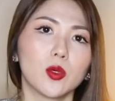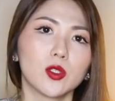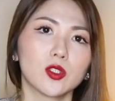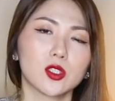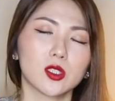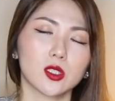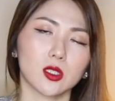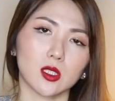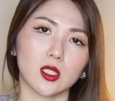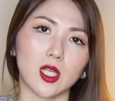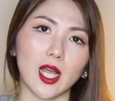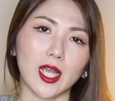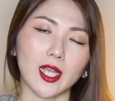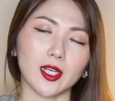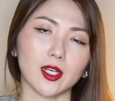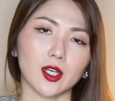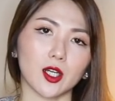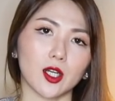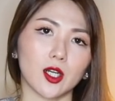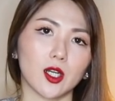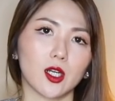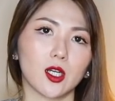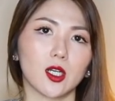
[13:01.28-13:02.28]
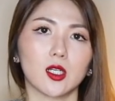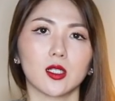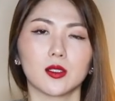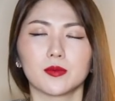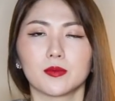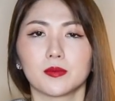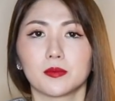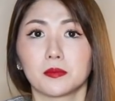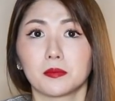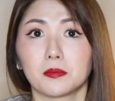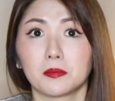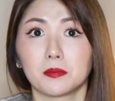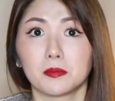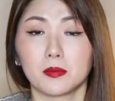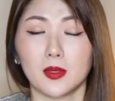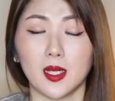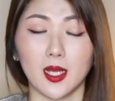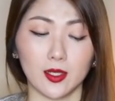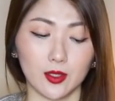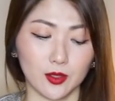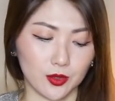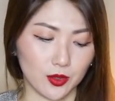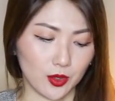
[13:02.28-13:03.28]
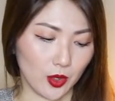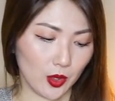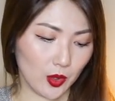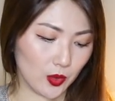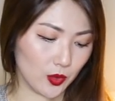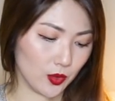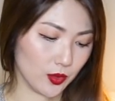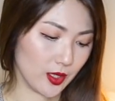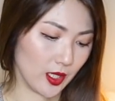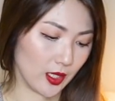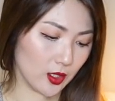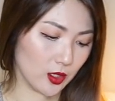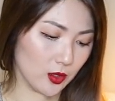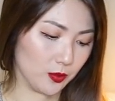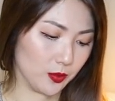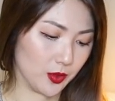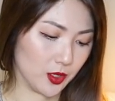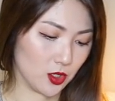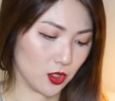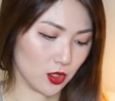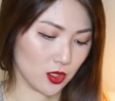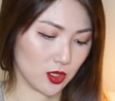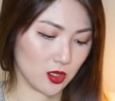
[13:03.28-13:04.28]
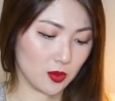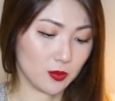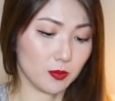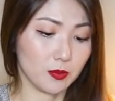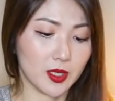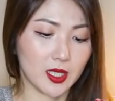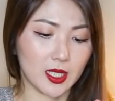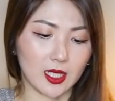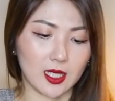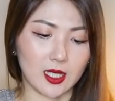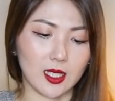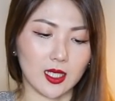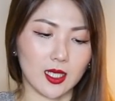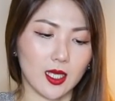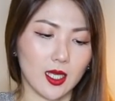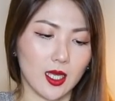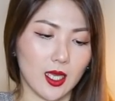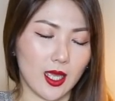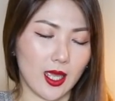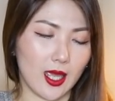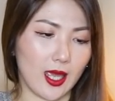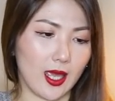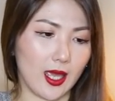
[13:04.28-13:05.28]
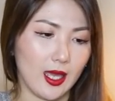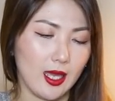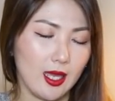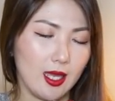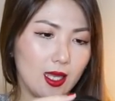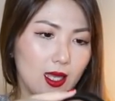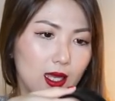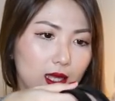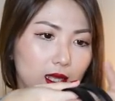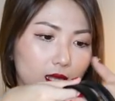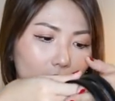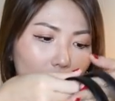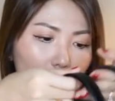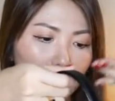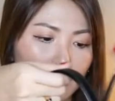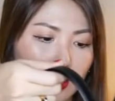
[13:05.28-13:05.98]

much lighter. I don't know, that could be just me. And